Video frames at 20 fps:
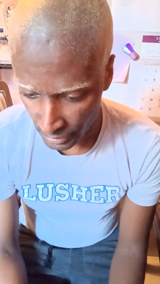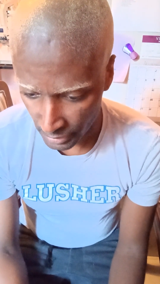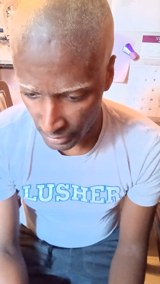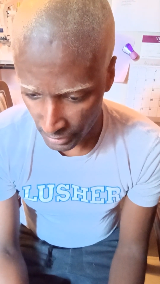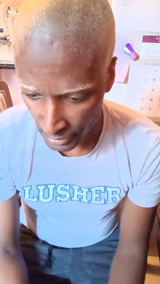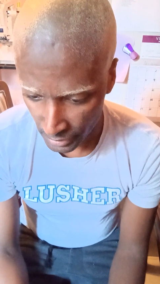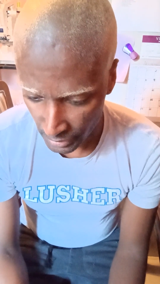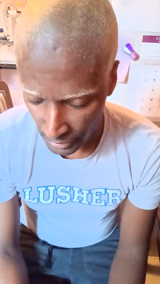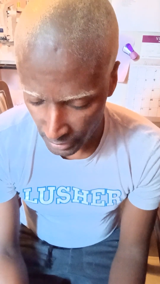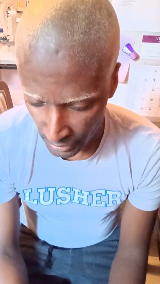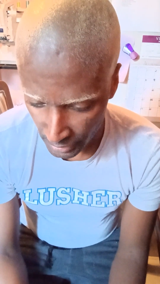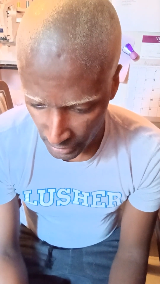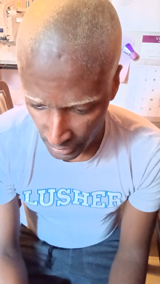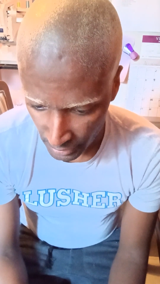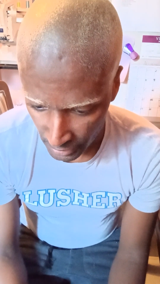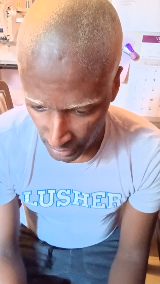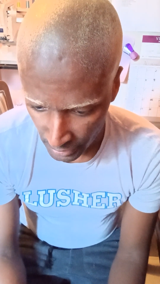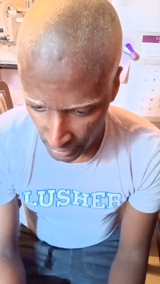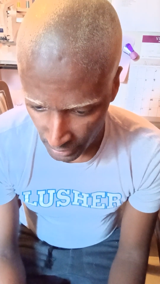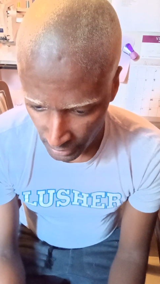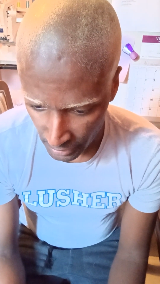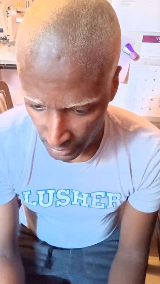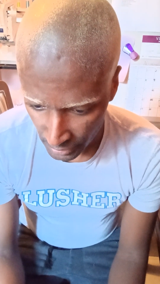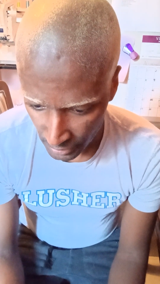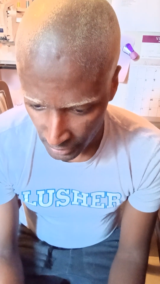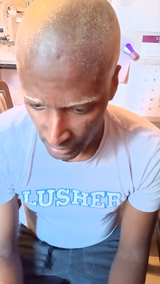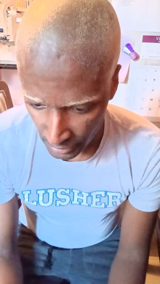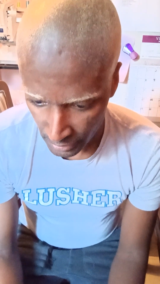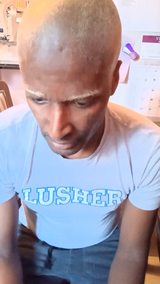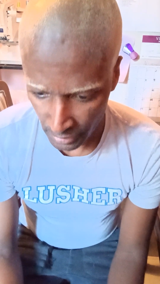
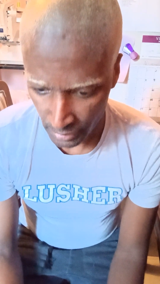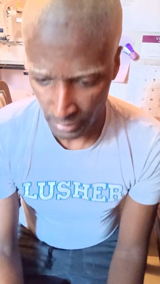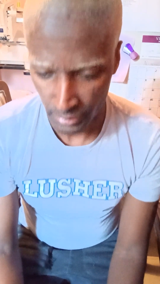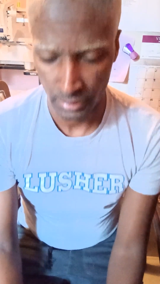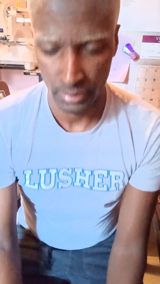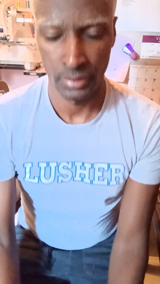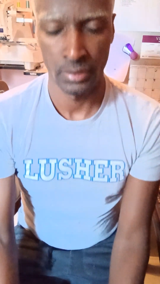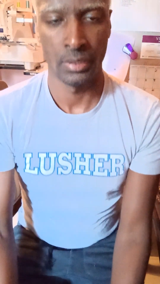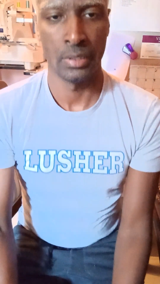Nobody speaks.